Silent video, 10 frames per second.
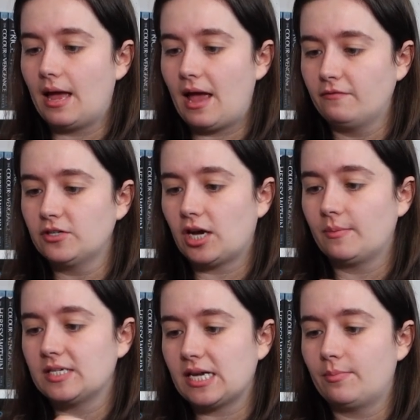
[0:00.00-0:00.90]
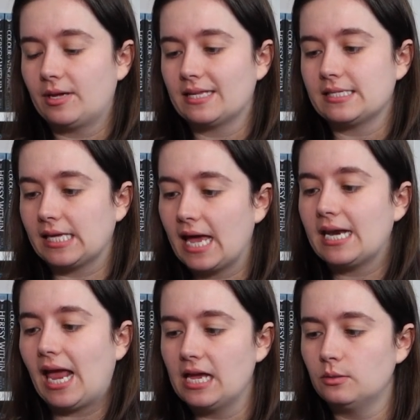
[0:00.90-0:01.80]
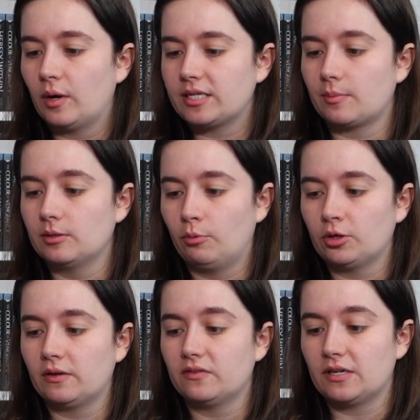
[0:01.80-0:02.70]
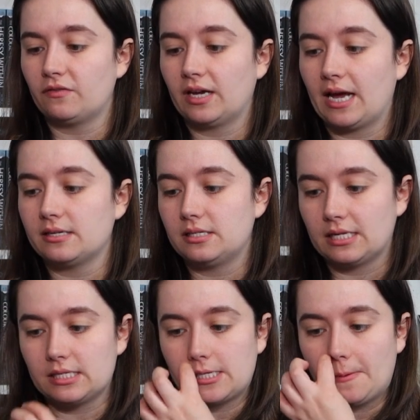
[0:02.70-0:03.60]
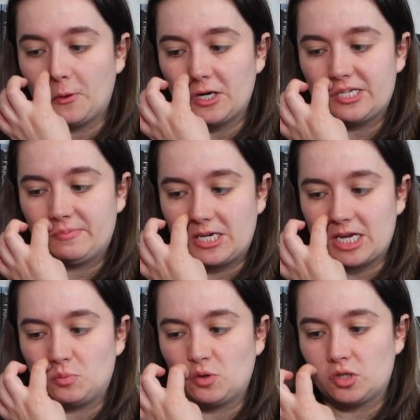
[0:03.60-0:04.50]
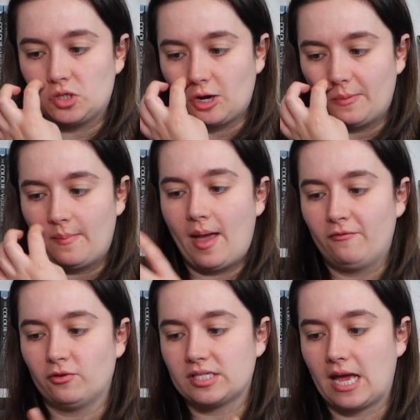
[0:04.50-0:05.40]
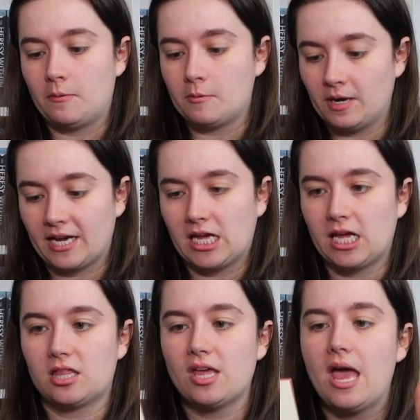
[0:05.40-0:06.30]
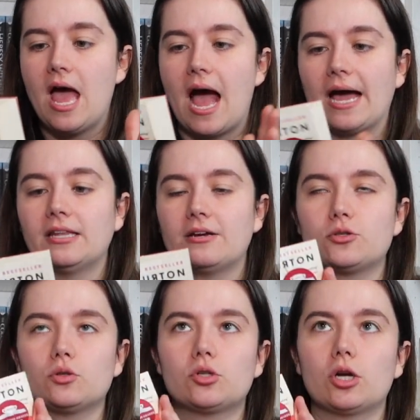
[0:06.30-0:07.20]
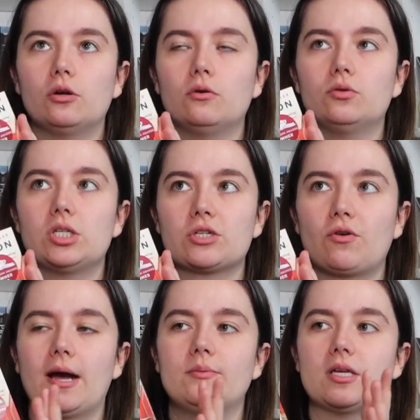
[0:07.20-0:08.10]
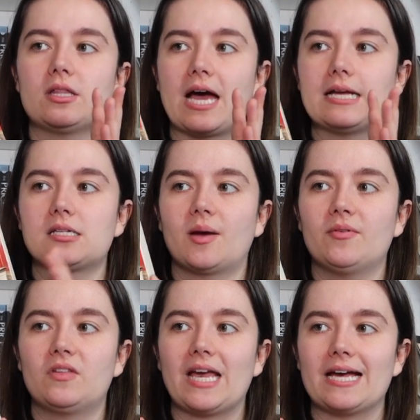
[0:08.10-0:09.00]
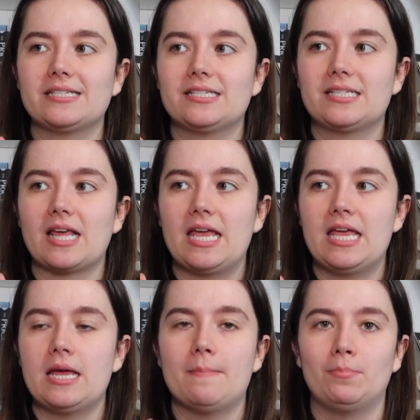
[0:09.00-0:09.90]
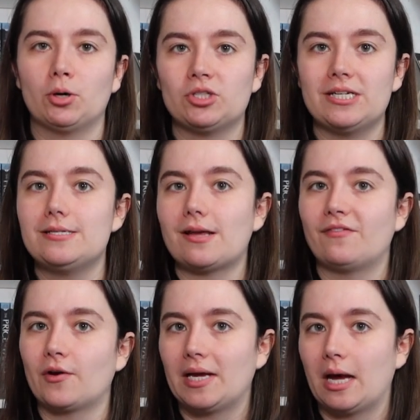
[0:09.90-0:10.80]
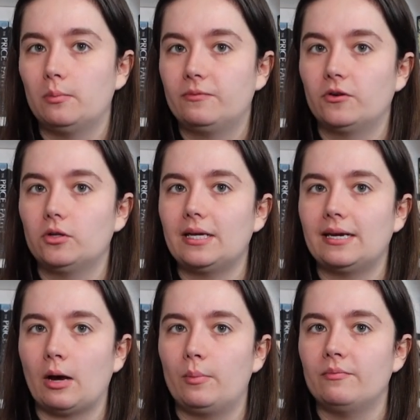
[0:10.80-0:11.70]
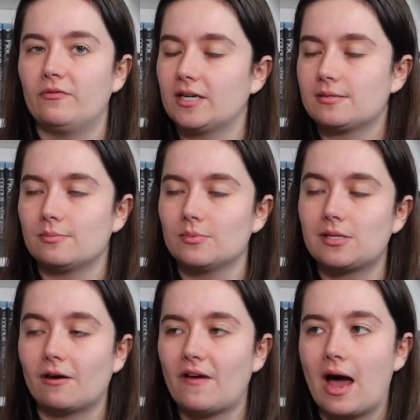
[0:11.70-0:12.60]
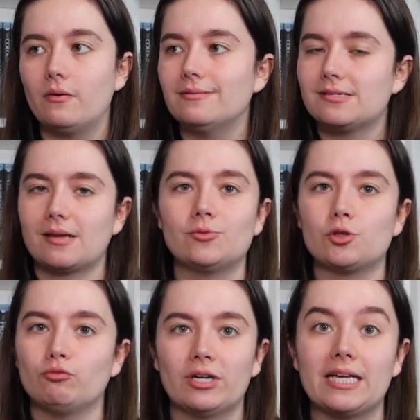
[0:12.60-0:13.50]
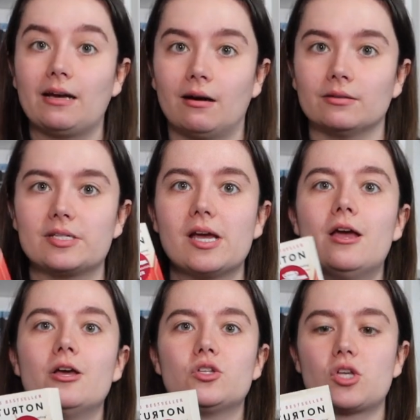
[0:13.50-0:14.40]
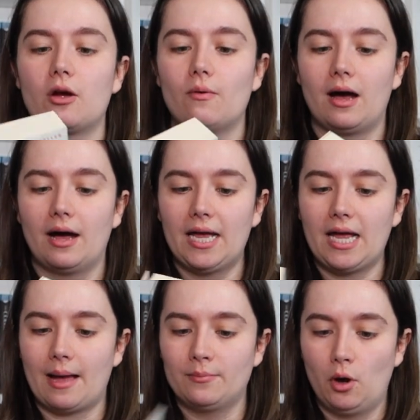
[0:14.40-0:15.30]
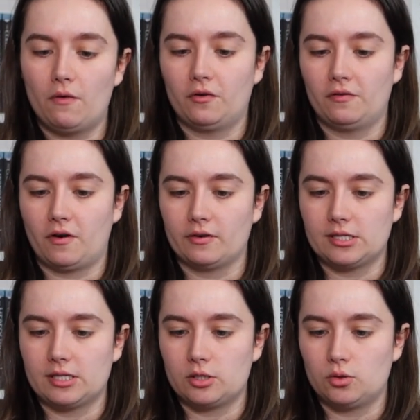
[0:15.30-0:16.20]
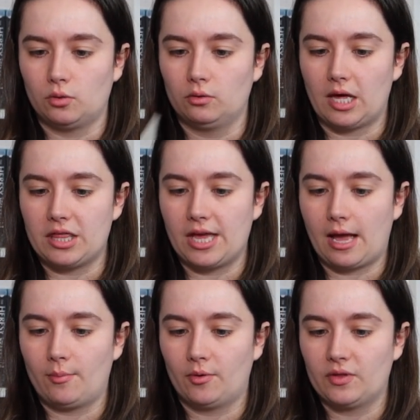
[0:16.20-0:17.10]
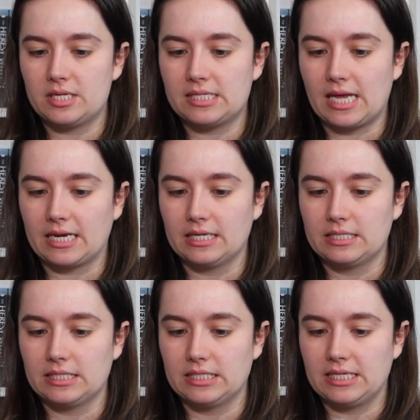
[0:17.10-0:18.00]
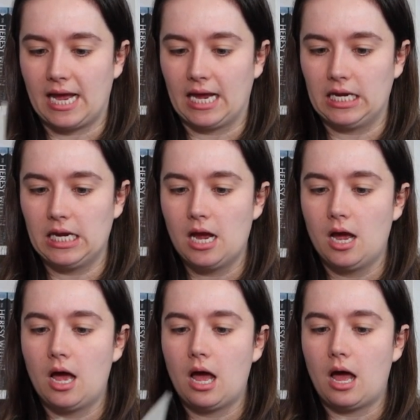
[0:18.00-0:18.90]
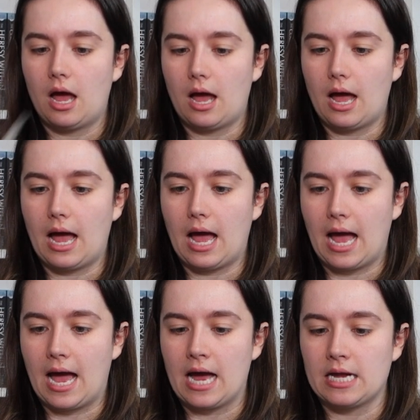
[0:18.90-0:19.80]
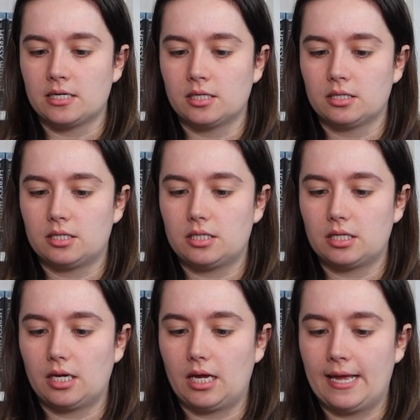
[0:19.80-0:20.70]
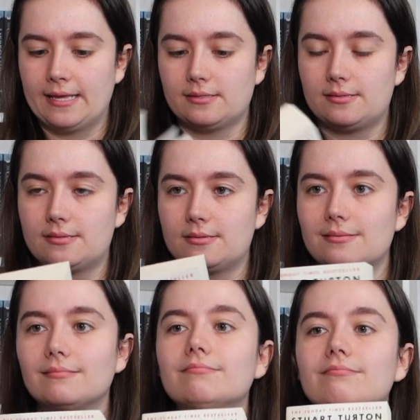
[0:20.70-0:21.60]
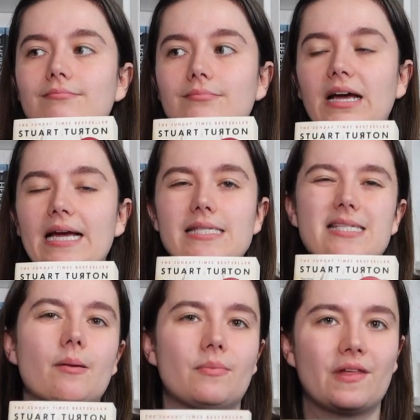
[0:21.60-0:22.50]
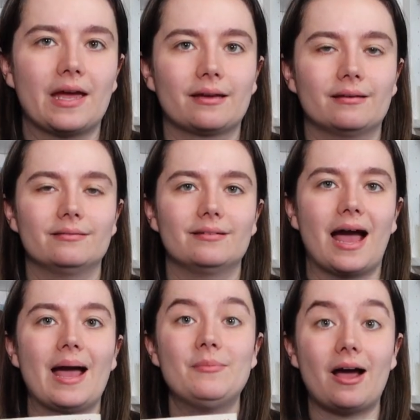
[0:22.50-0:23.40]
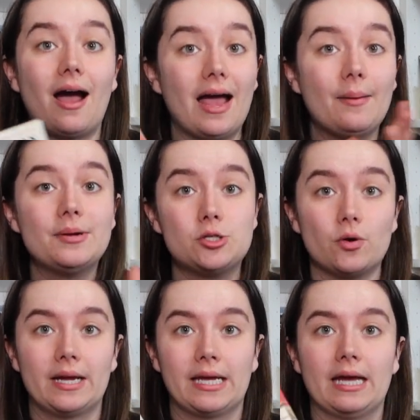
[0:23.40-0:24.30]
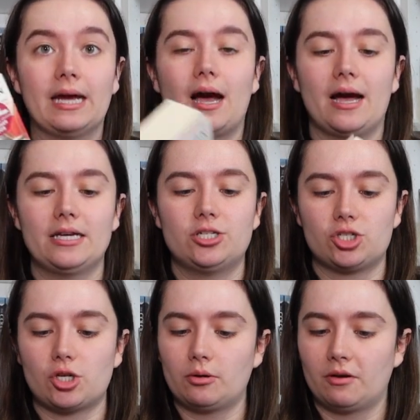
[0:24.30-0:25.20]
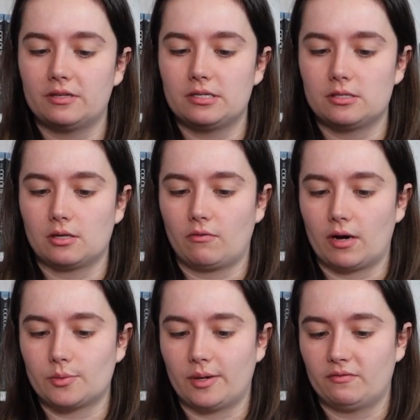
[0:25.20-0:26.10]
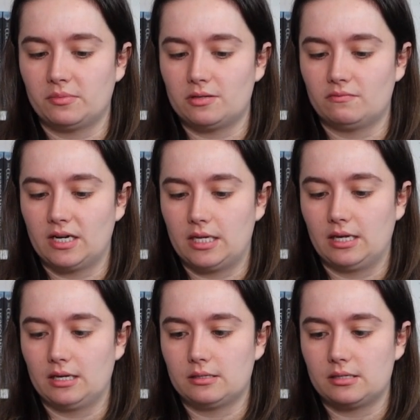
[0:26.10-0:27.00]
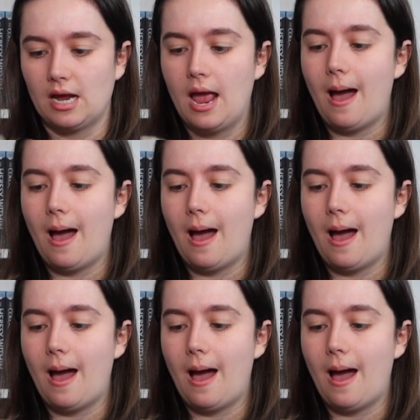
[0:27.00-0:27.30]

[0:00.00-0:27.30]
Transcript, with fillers: Every time the day begins again, Aiden wakes up in the body of a different guest, and someone is desperate to stop him ever escaping Blackheath. And there is also described that some of the guests that he embodies are very helpful and help him figure some stuff out, and some just really aren't. So I am not very far into this at all. I think I'm on the second day, and it's it's something. I'm I am enjoying it. I just don't know if this is the correct way for me to read this.